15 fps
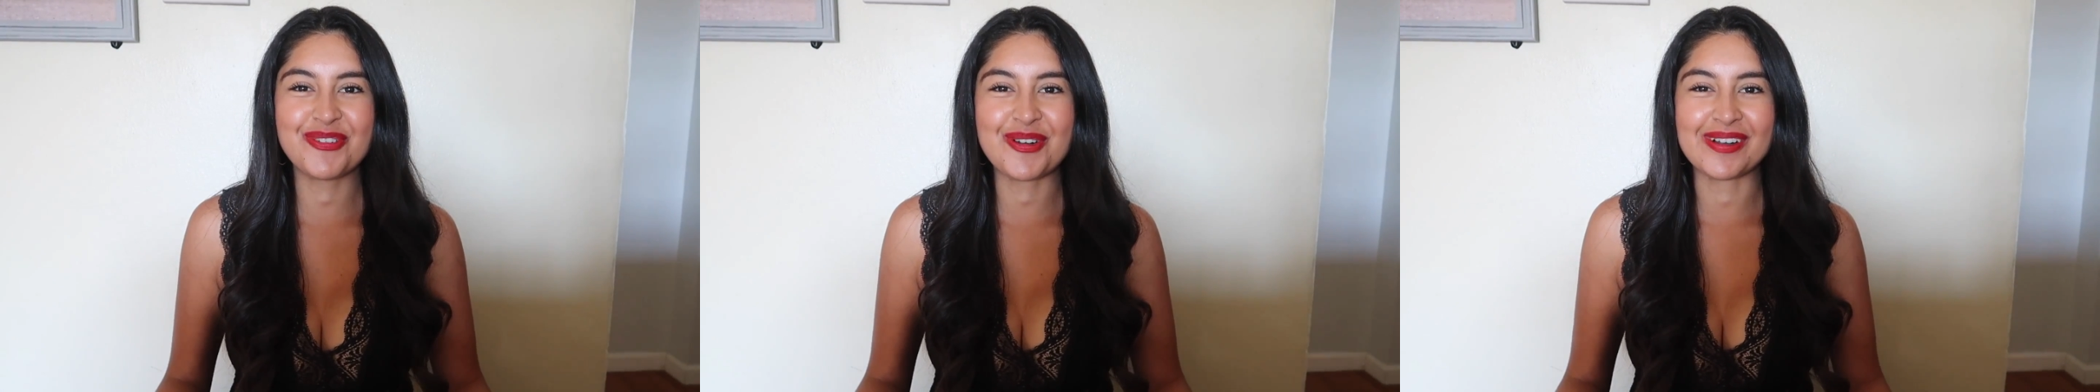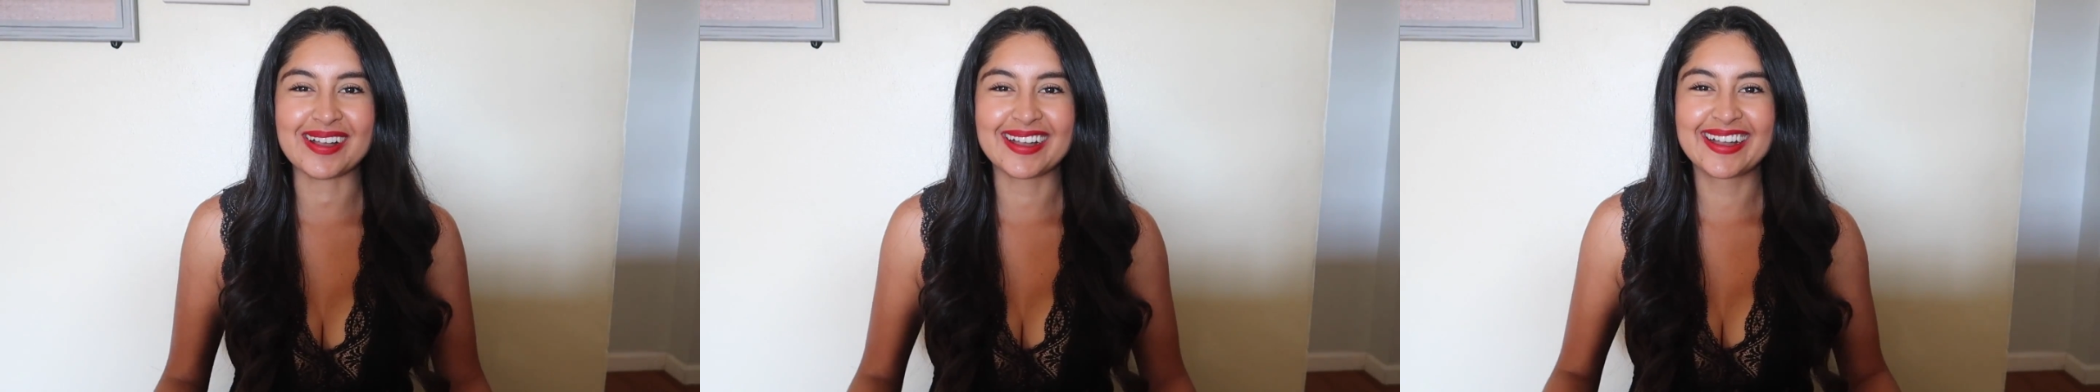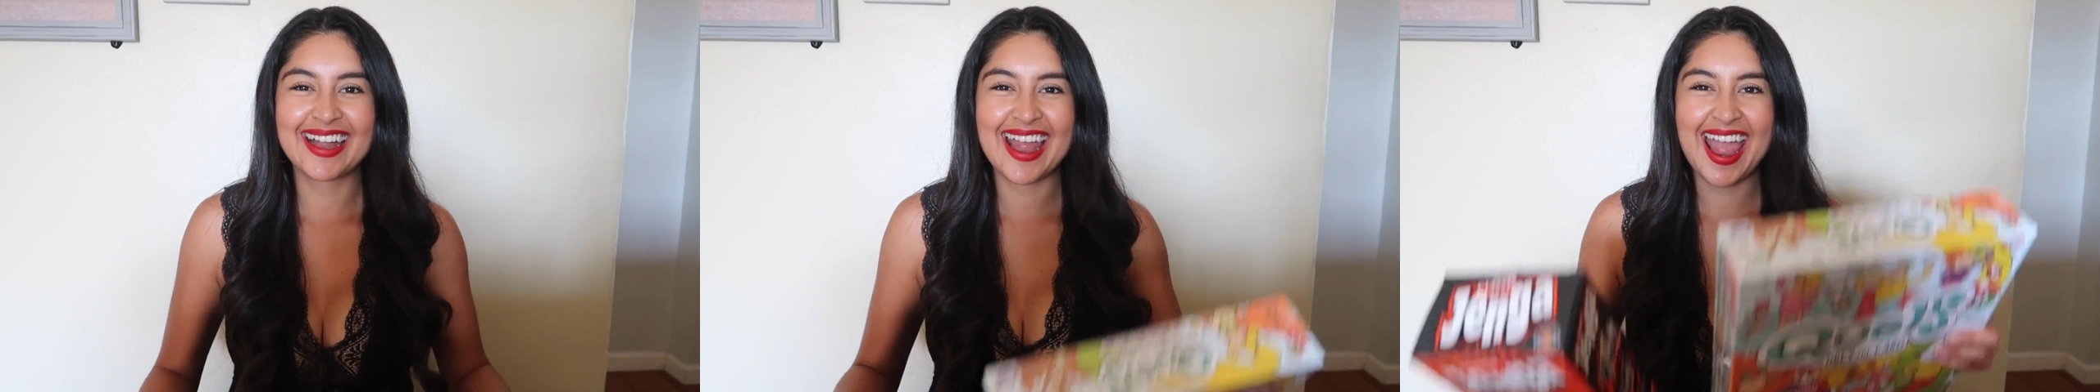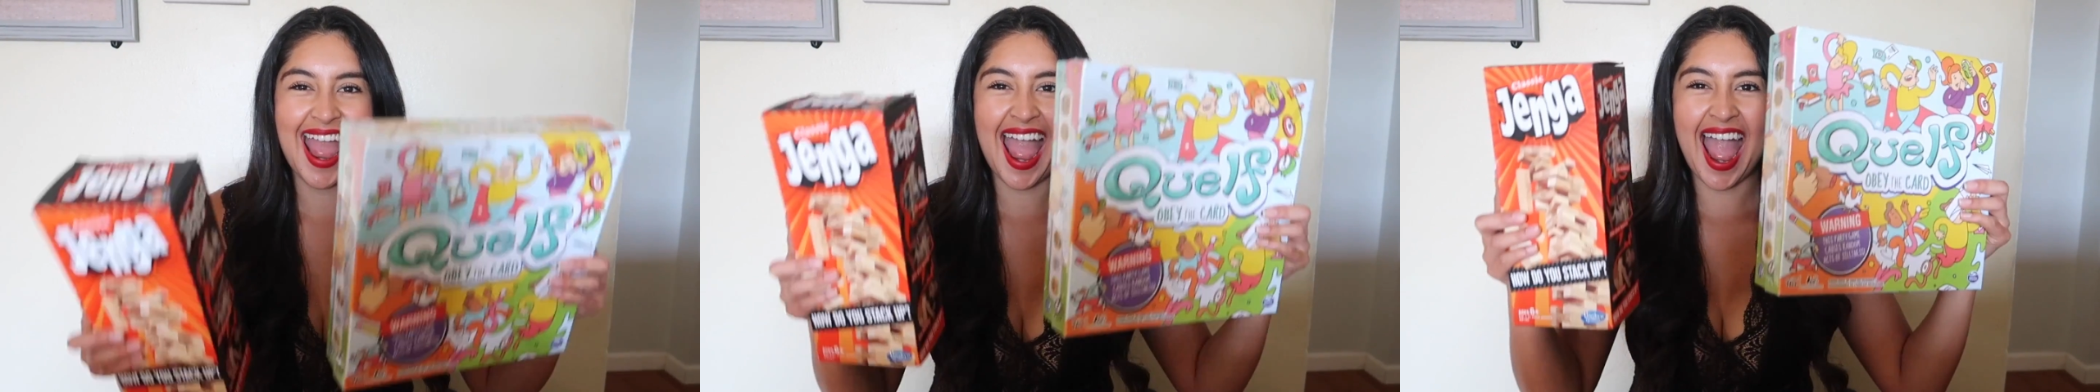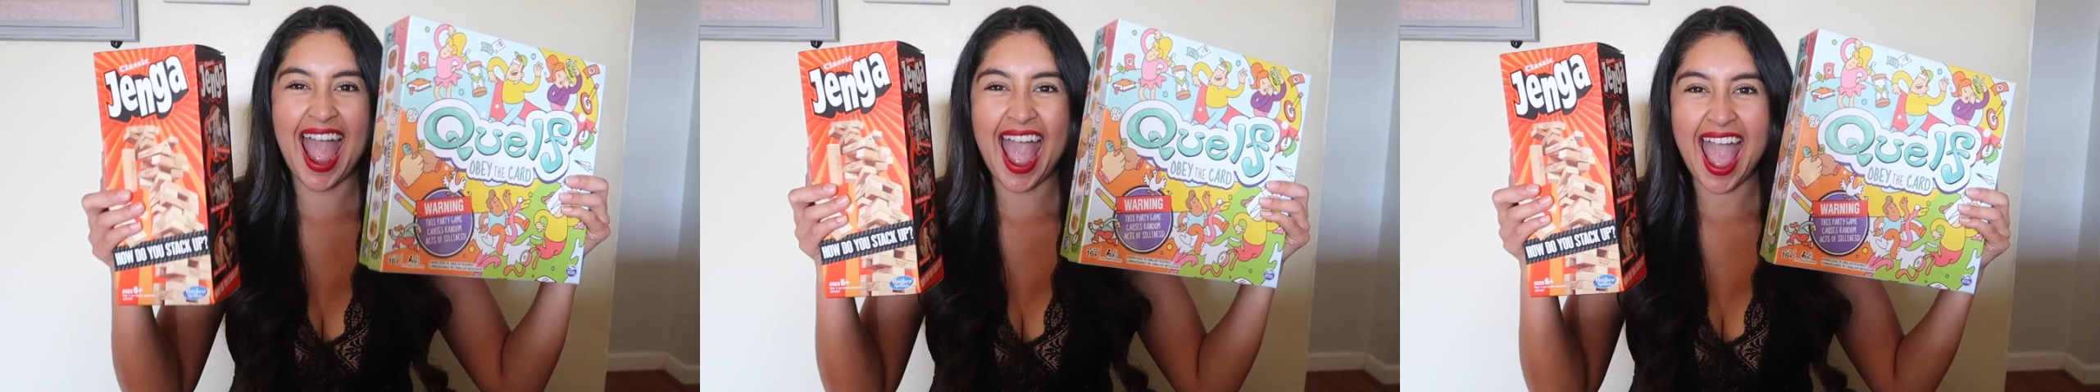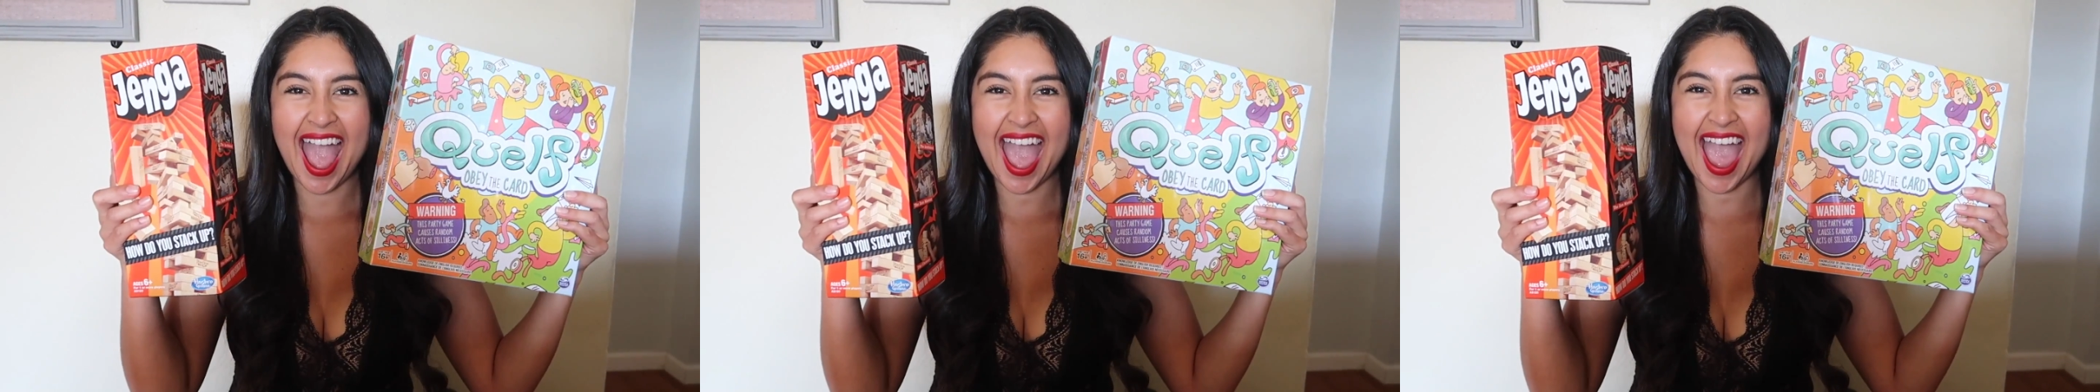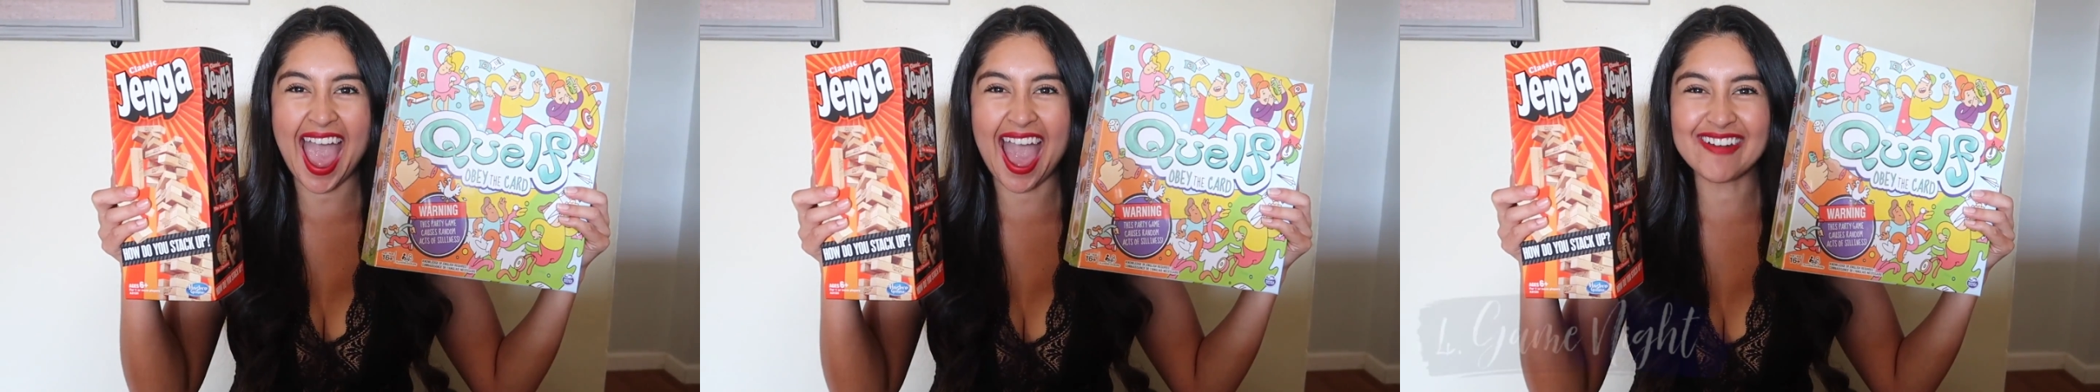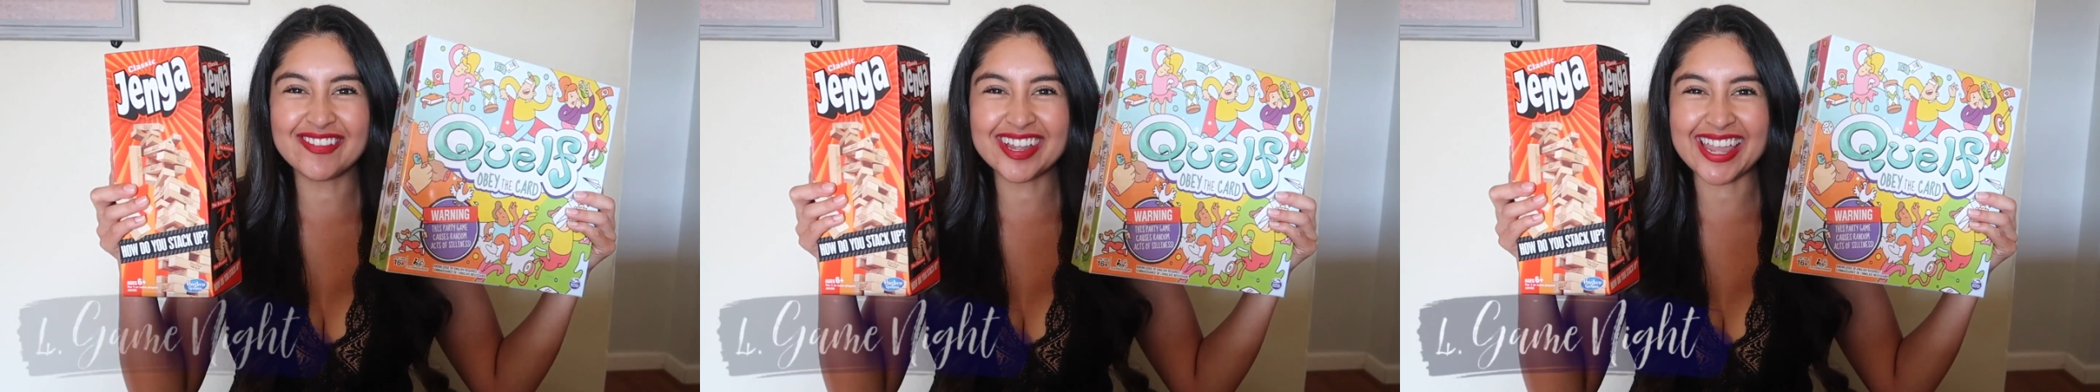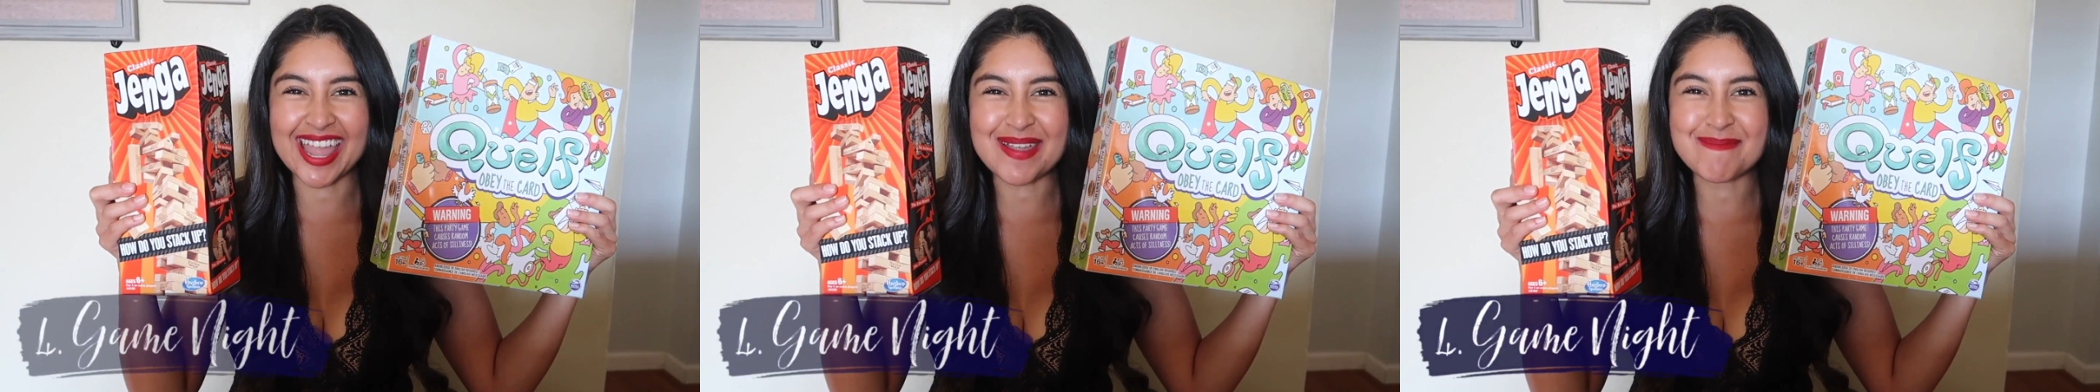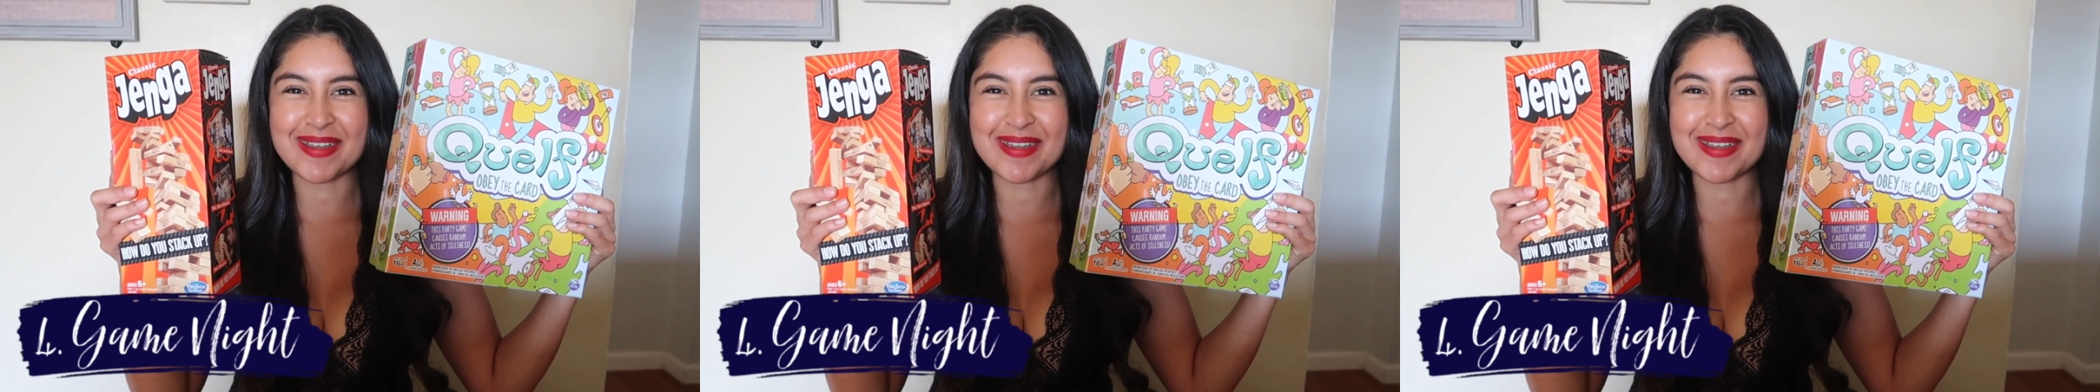four, have a game